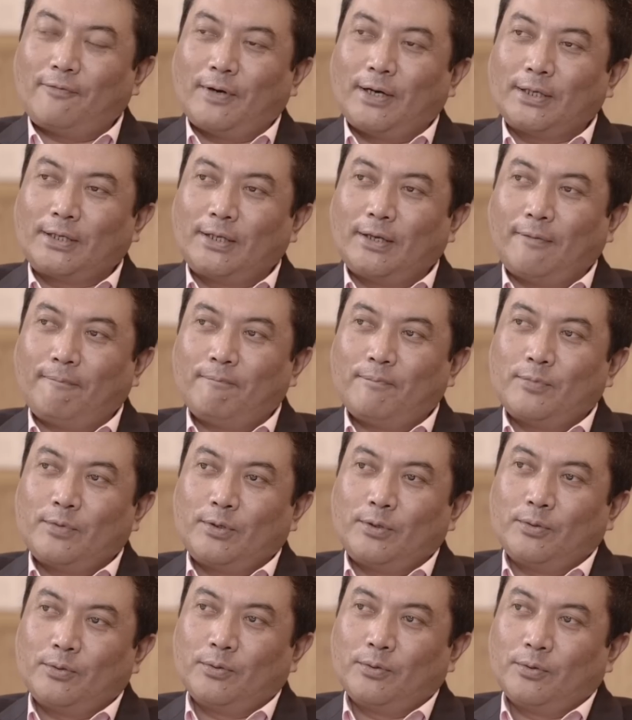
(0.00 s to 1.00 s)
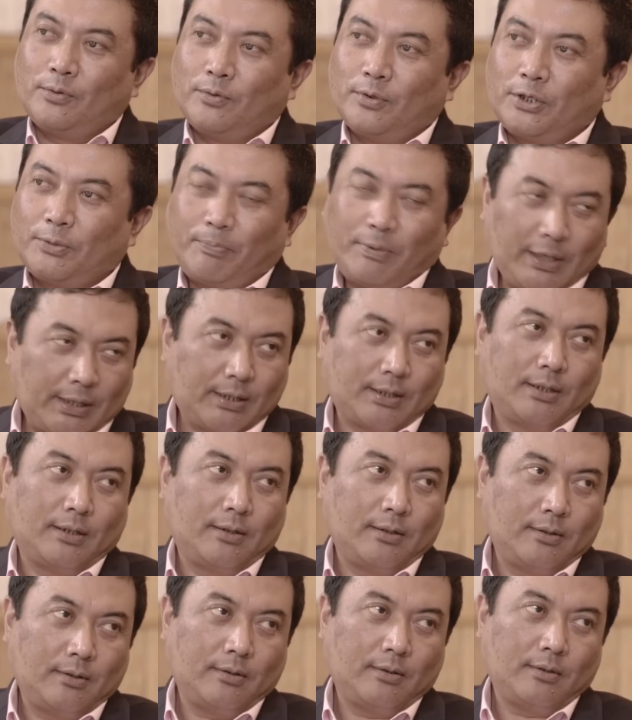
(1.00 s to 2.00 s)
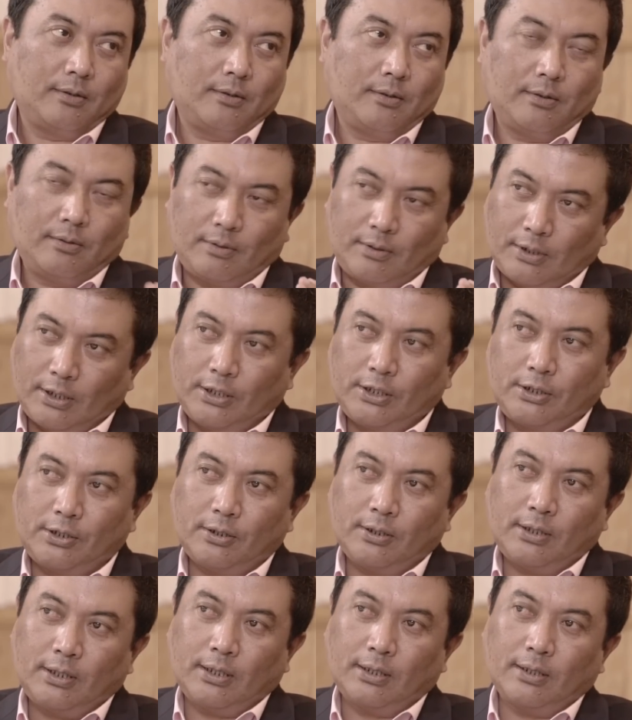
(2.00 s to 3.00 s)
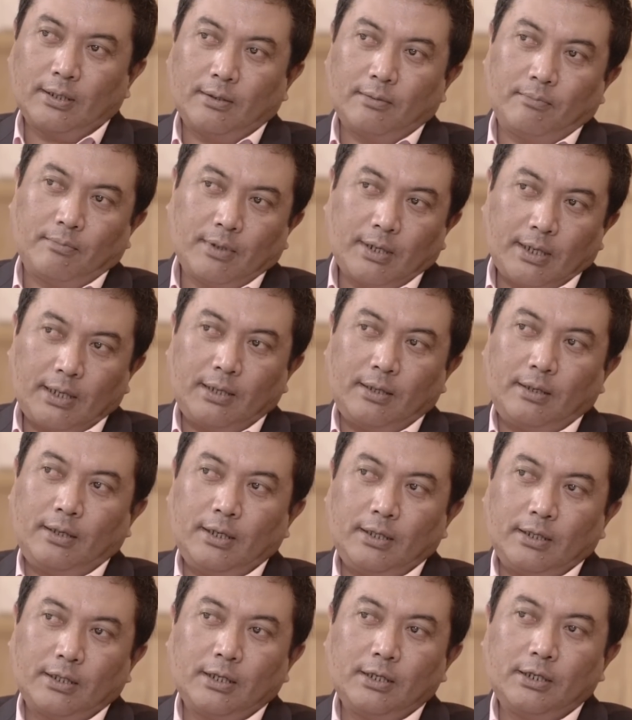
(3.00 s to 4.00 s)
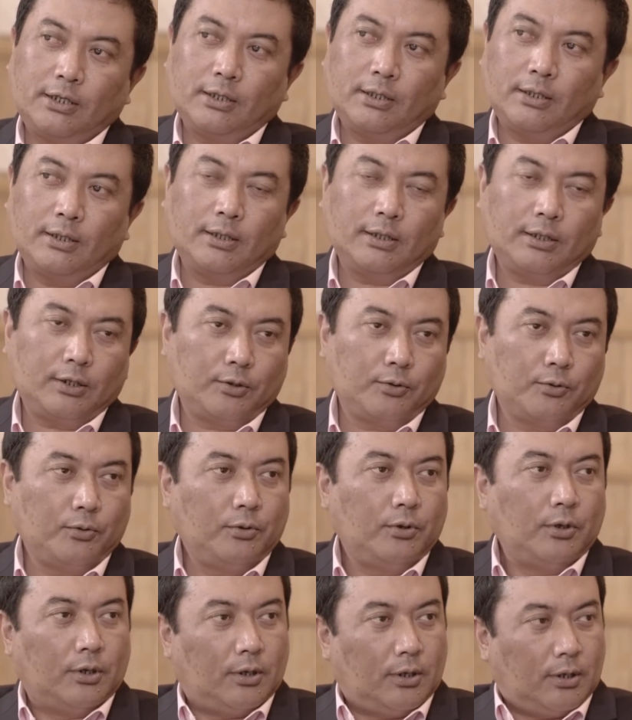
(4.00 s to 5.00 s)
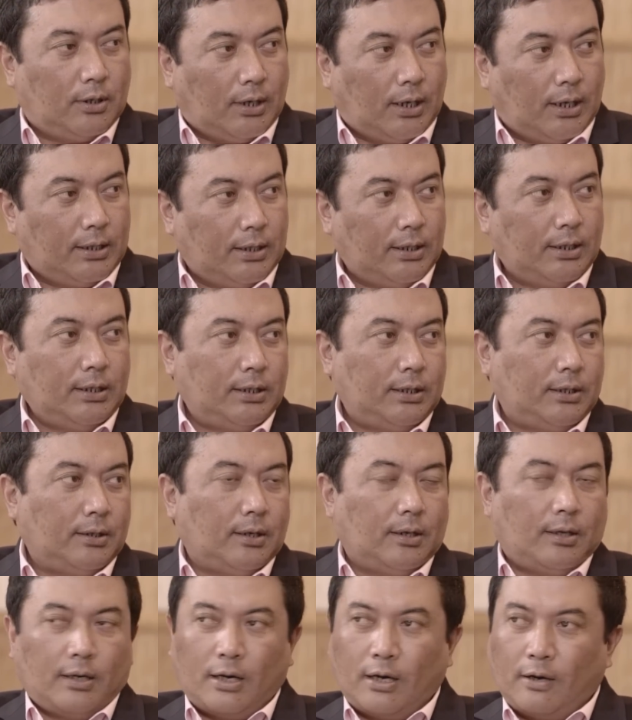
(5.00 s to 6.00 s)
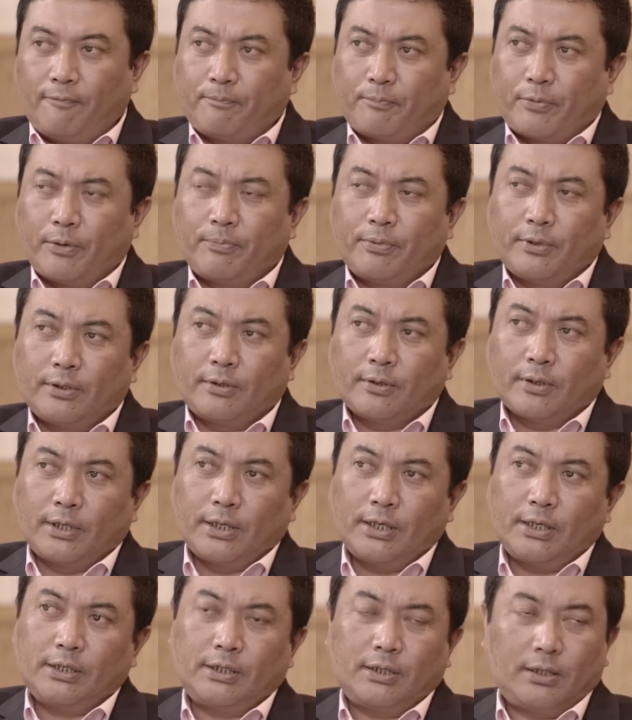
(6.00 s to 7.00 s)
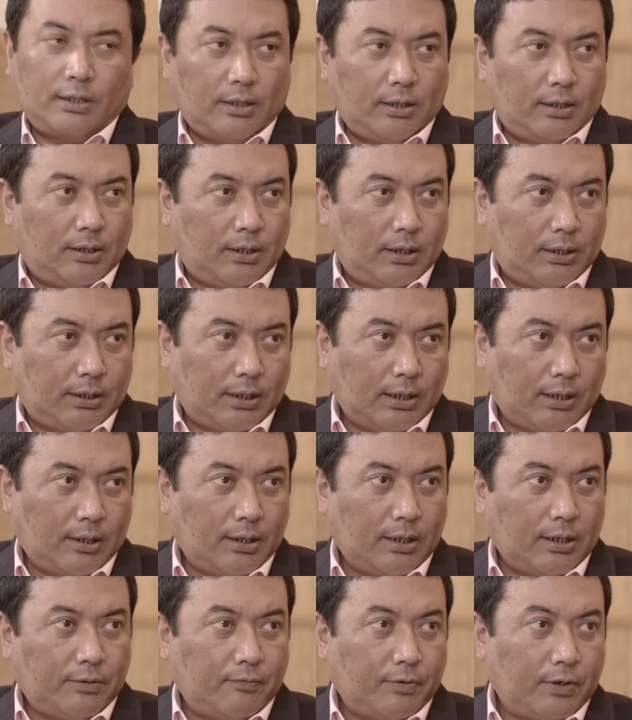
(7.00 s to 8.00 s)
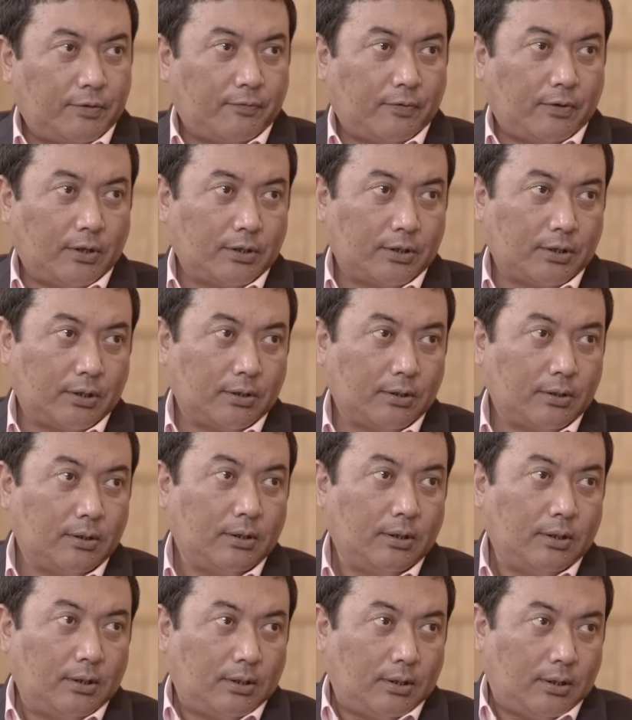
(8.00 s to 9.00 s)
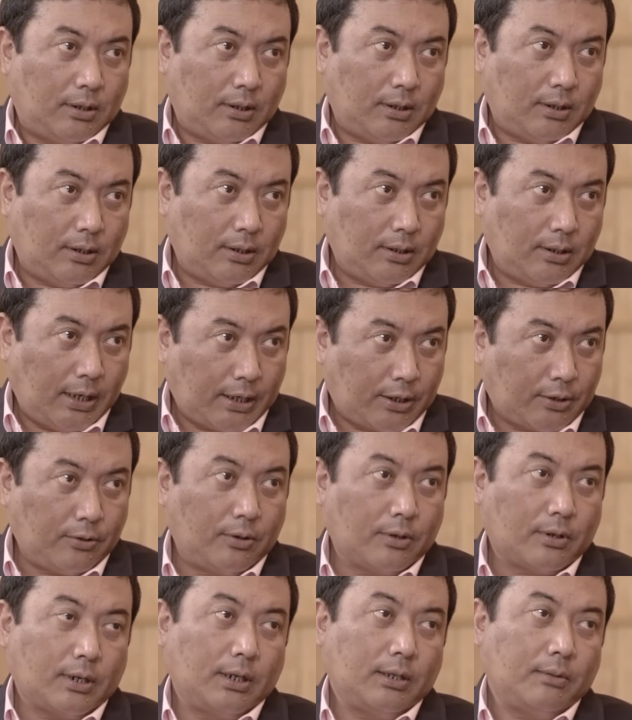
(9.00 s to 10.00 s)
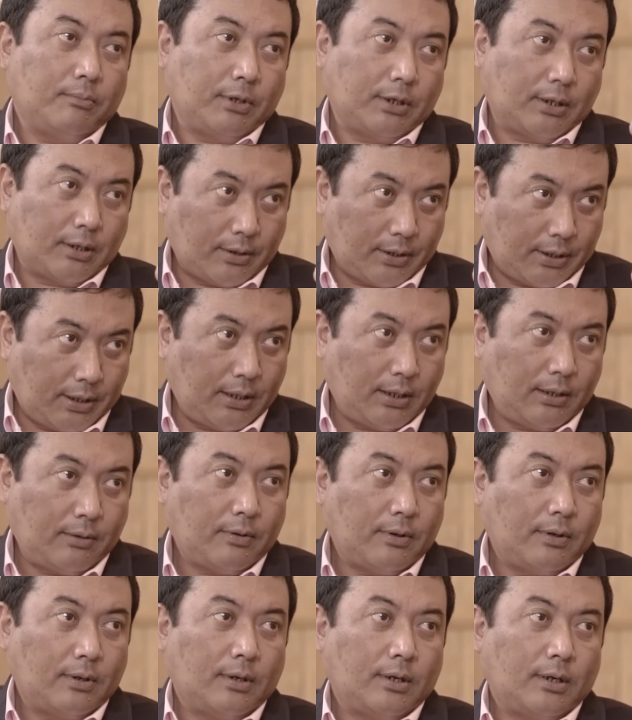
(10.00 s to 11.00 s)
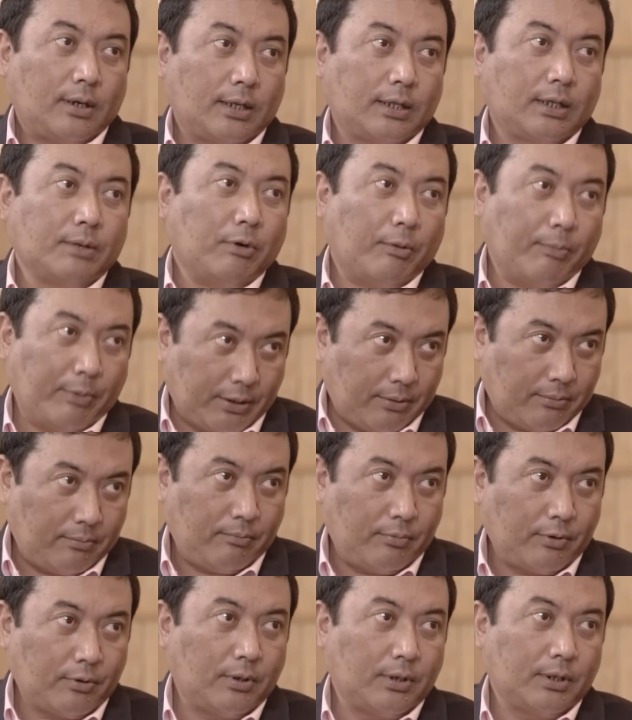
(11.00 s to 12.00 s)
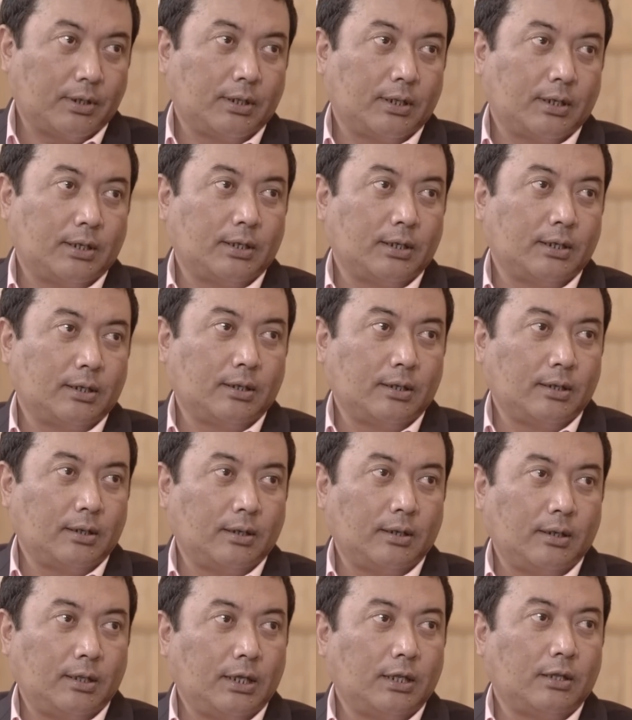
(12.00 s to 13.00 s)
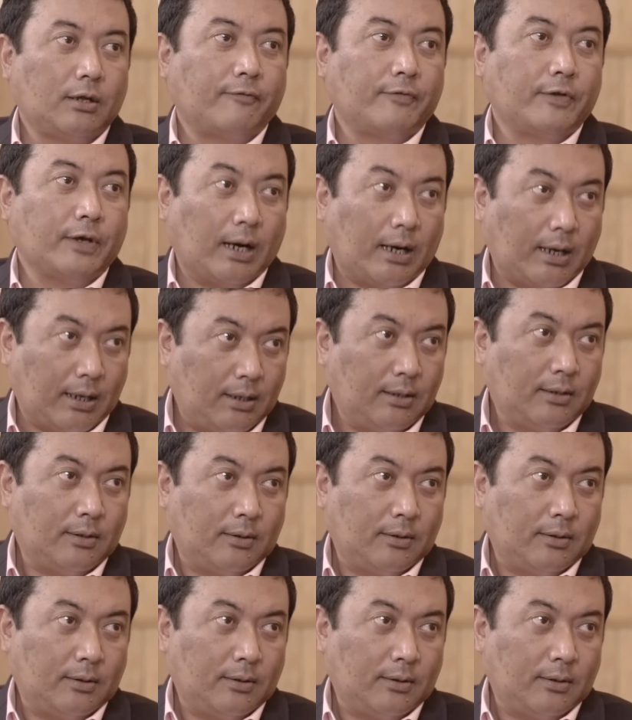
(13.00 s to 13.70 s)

asked them, you split. Ensure that my intention is to at least have proper drainage in these areas which falls under Laikor and Madariting at the moment, because this is the need of the hour.